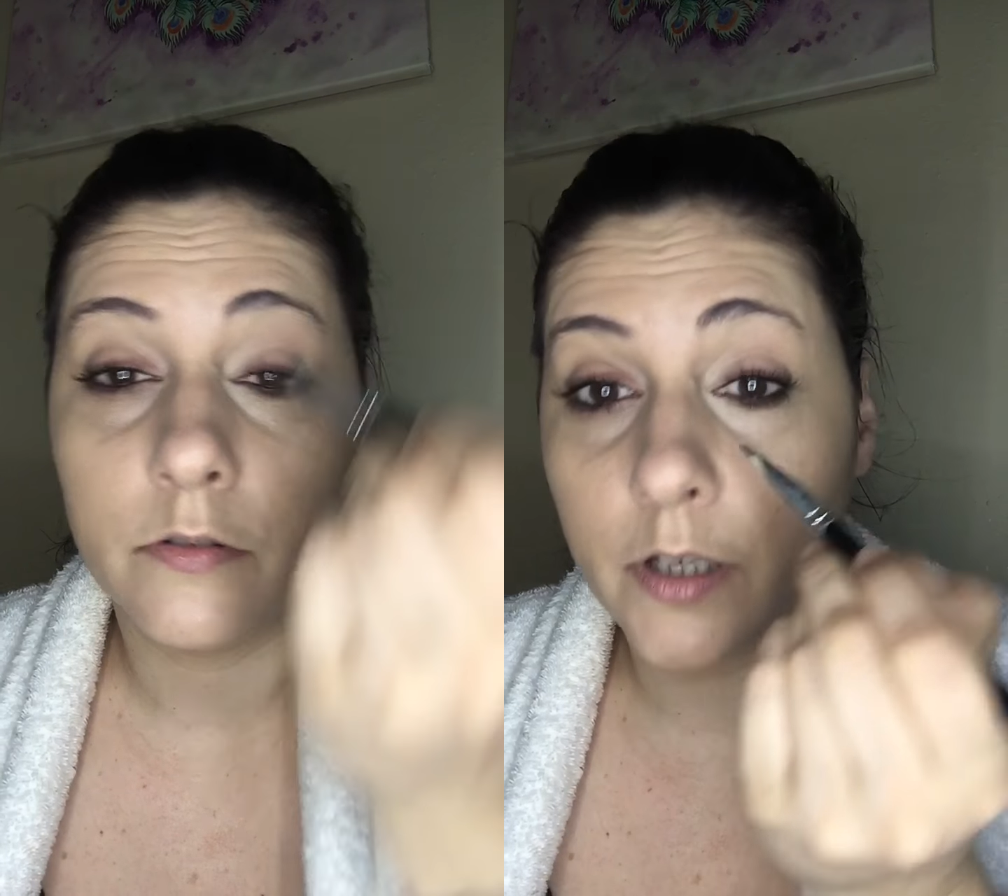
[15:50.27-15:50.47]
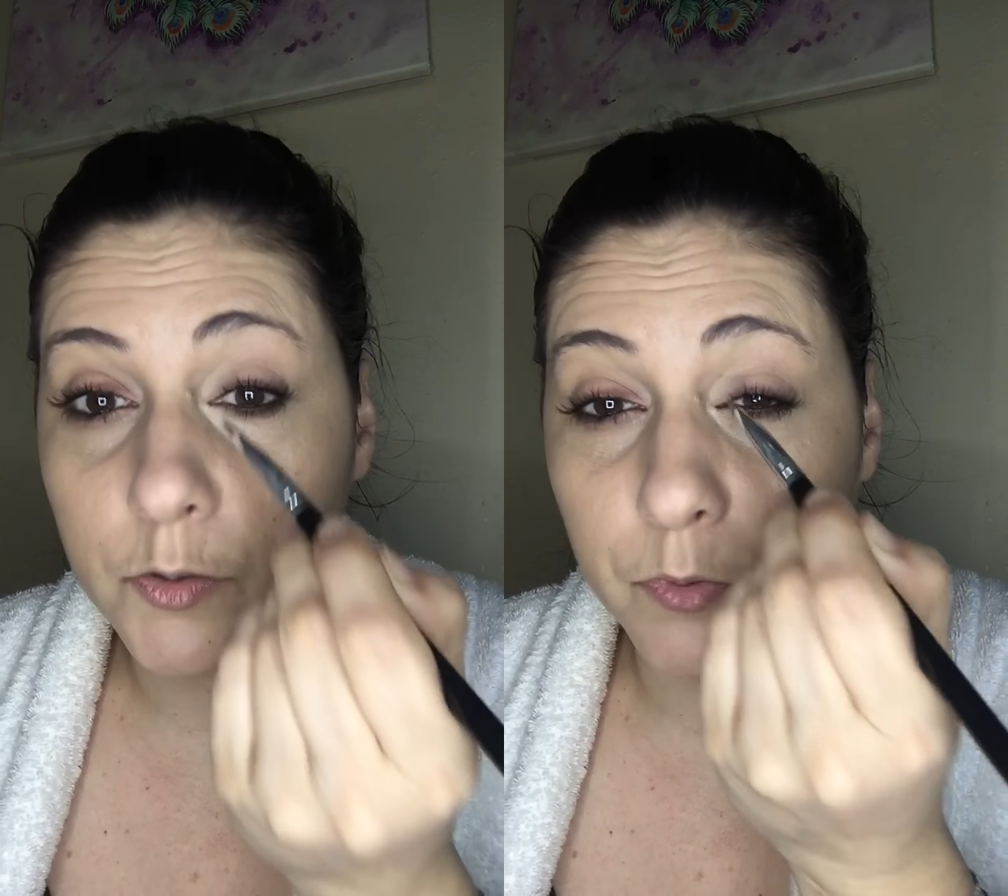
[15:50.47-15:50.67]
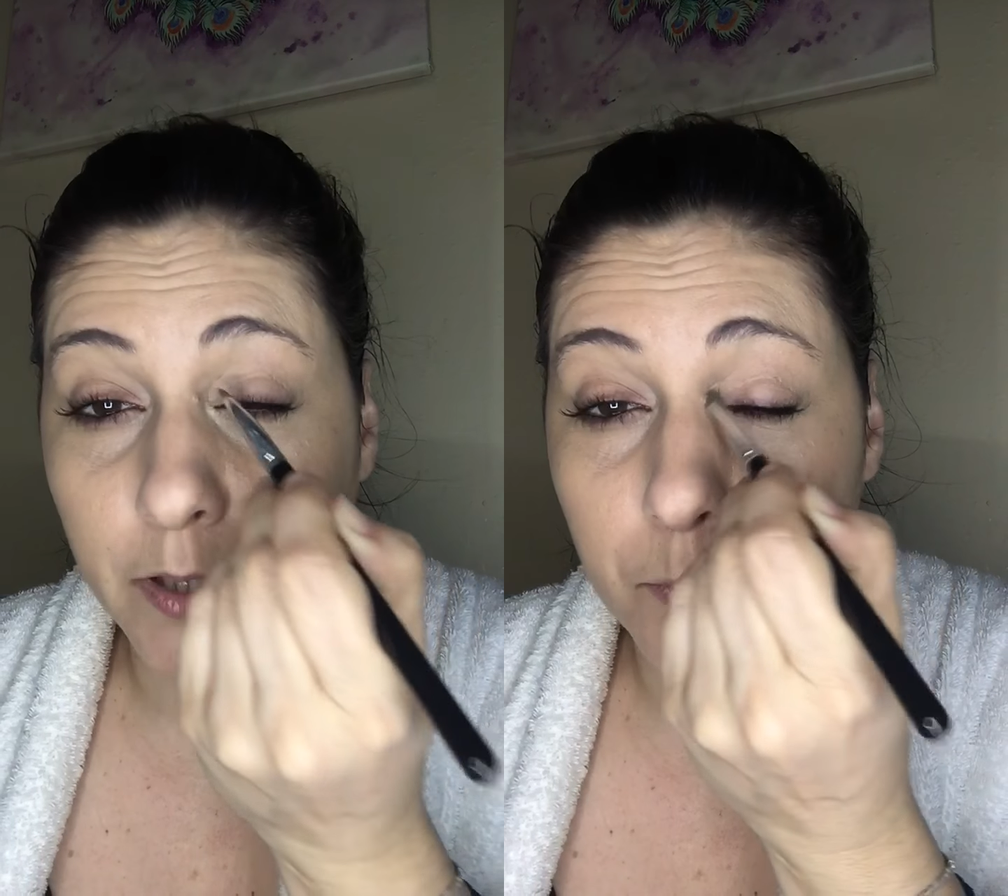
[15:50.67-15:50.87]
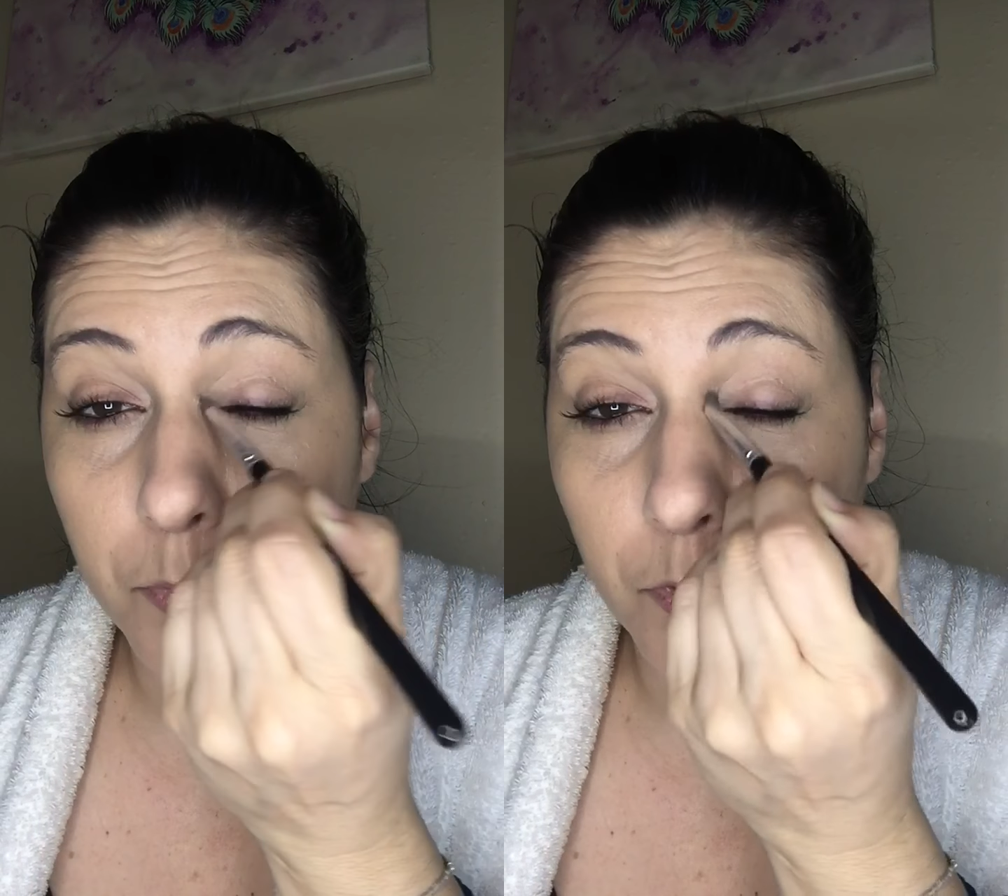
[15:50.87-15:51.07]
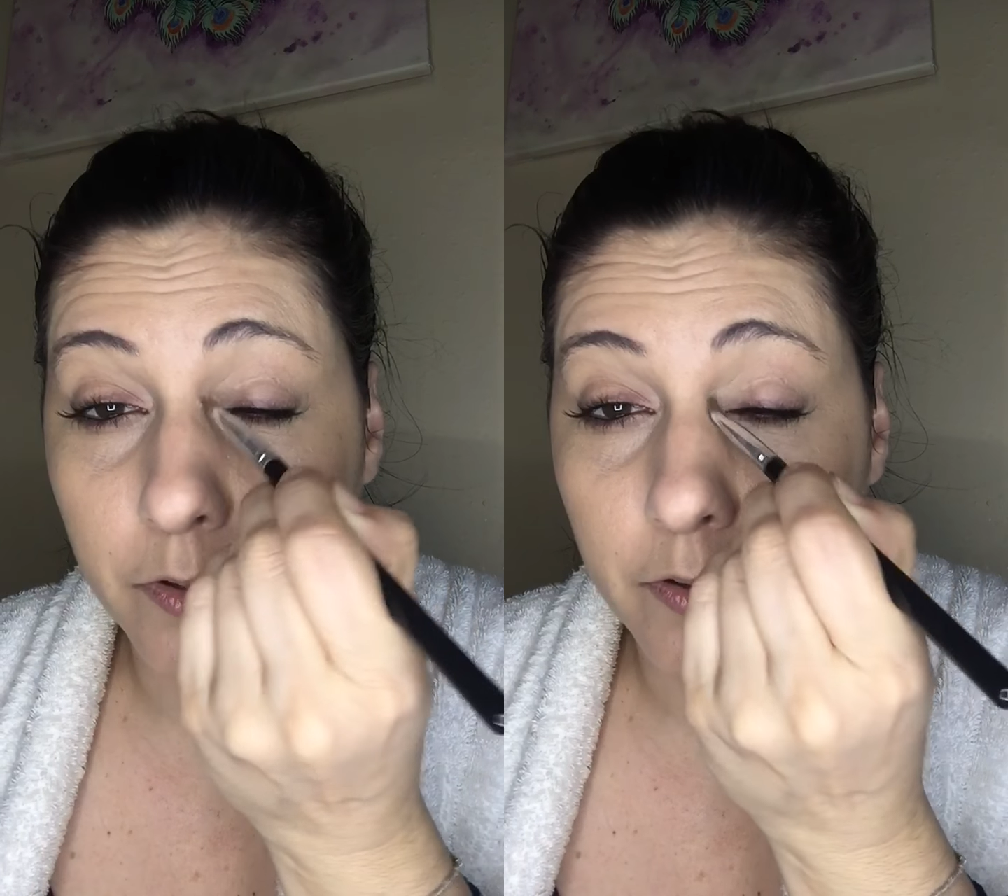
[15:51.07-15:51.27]
is really
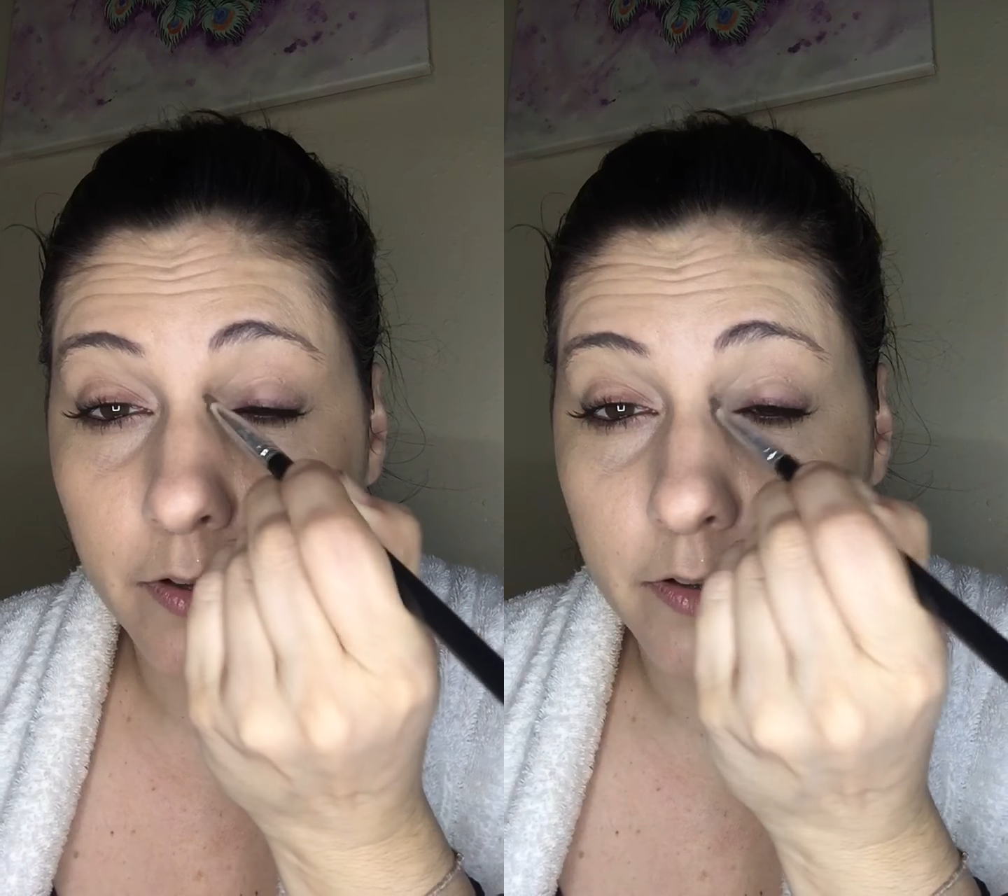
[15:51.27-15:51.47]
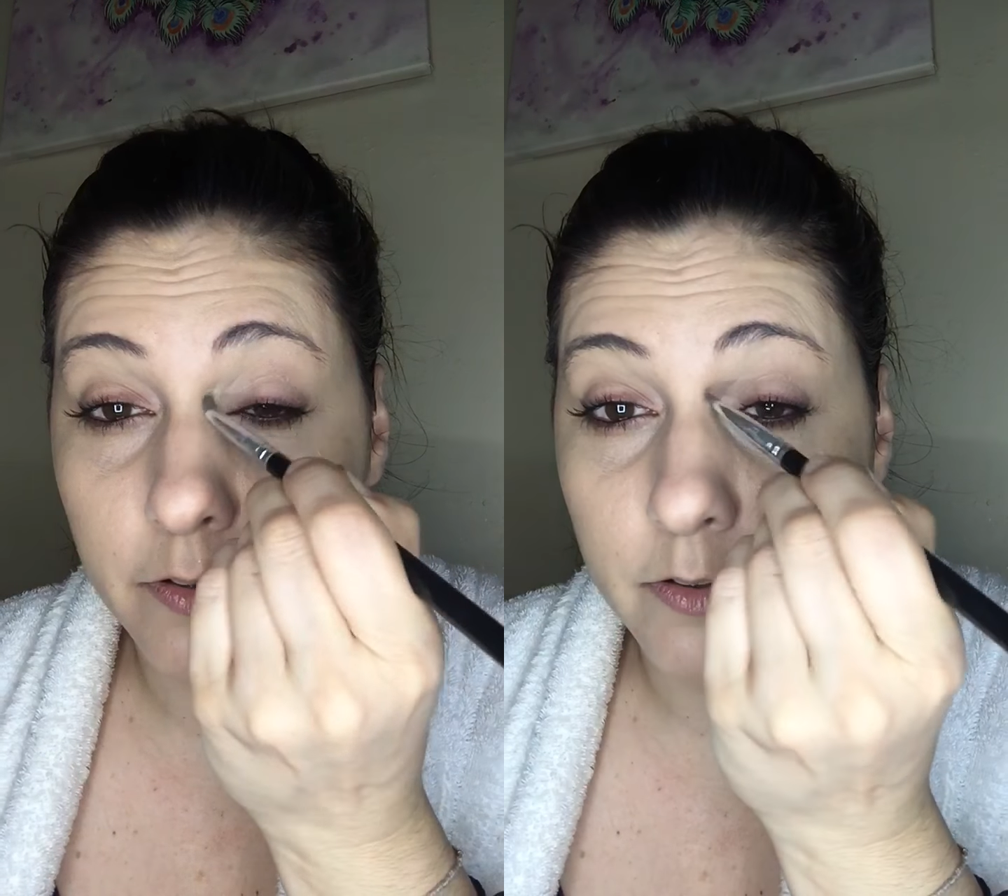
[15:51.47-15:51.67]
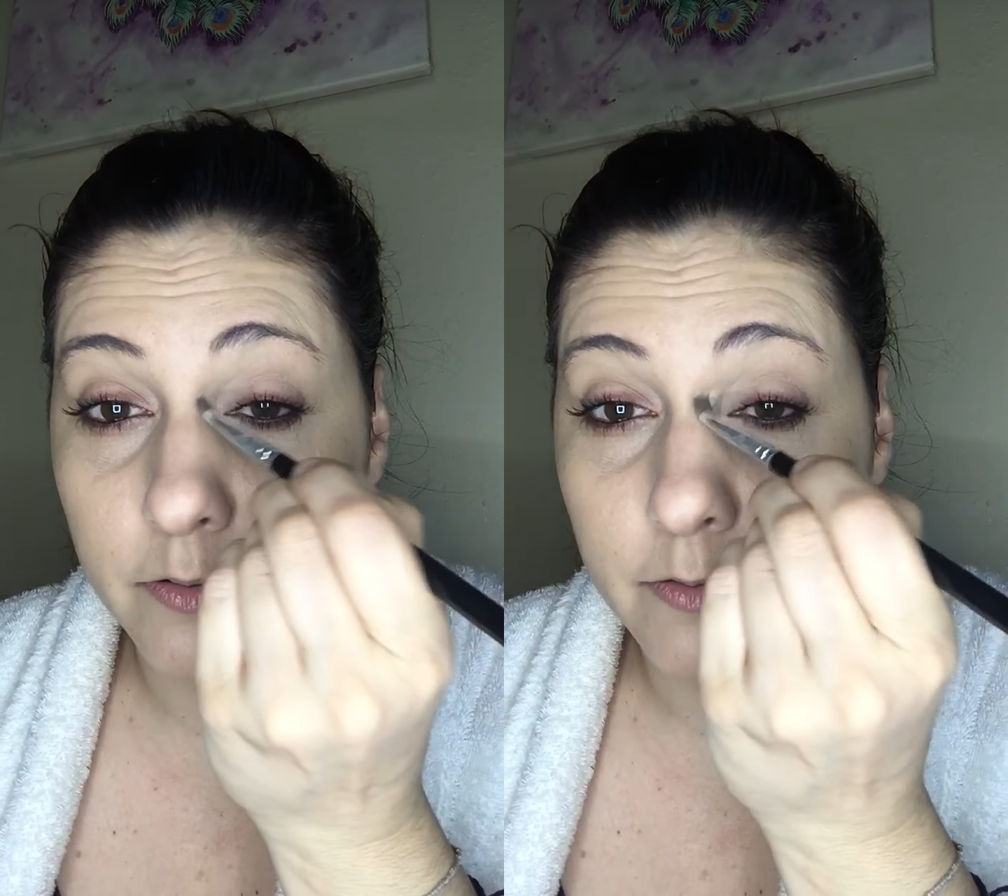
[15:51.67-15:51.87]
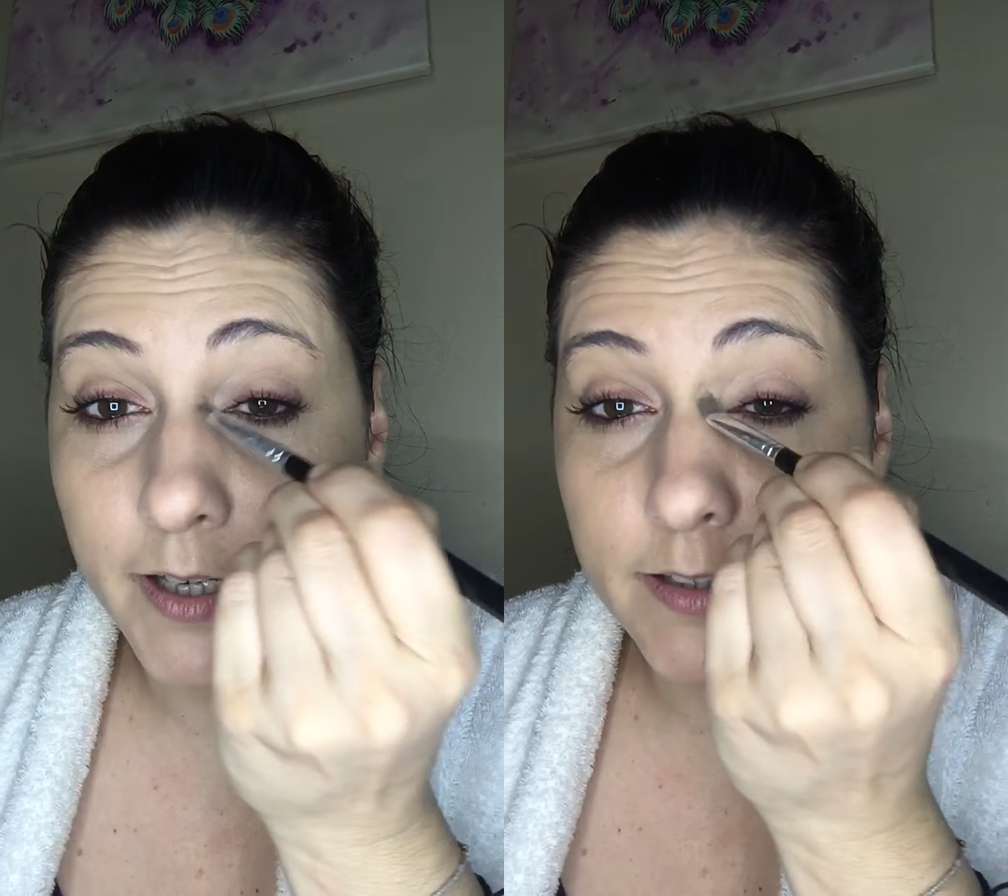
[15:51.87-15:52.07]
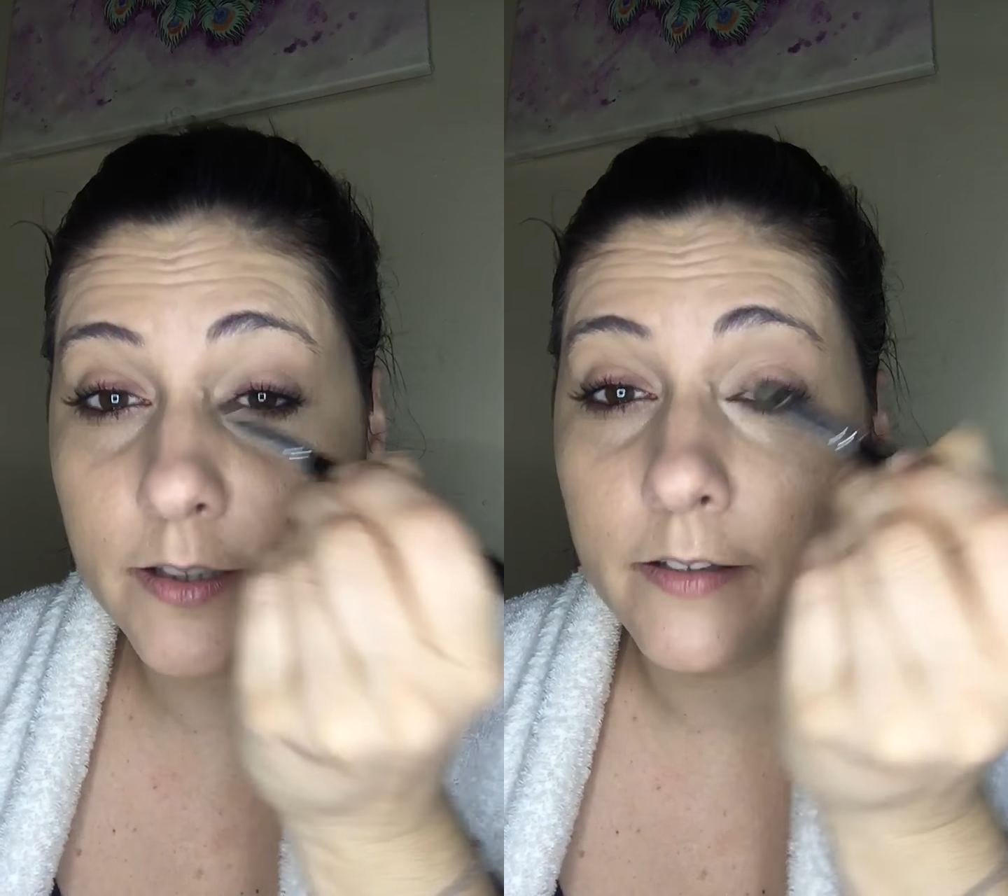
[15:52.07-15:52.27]
important,
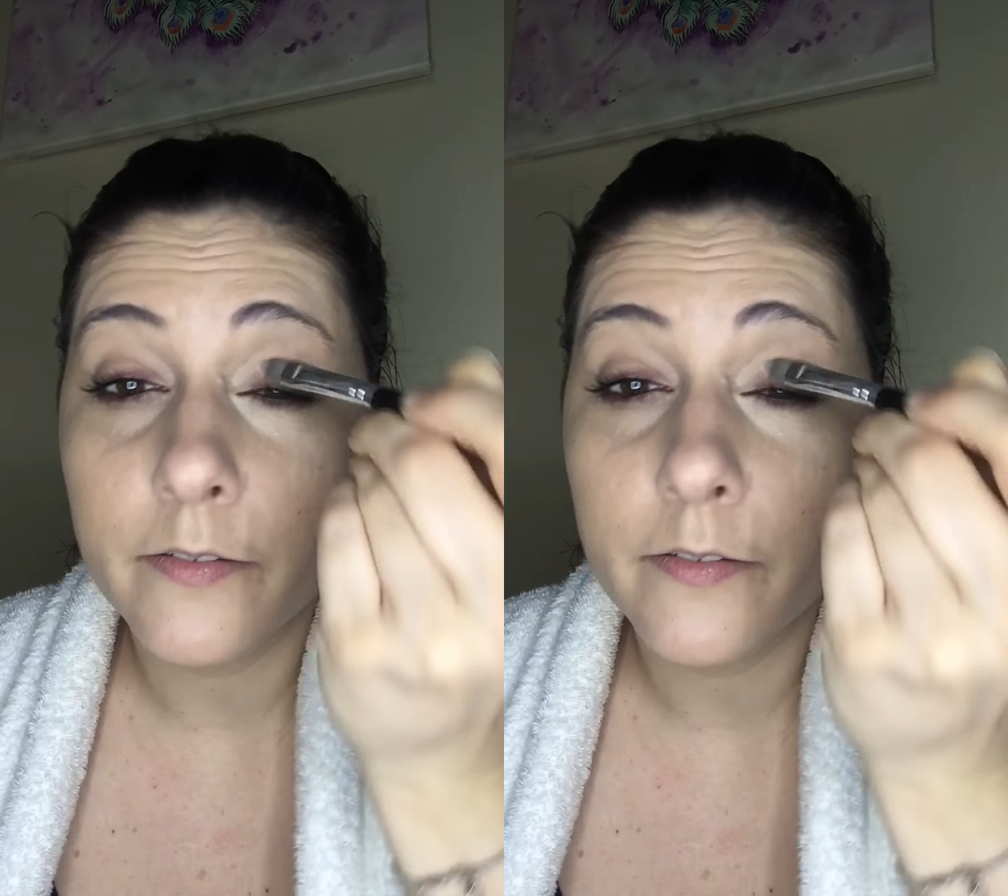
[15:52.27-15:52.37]
right?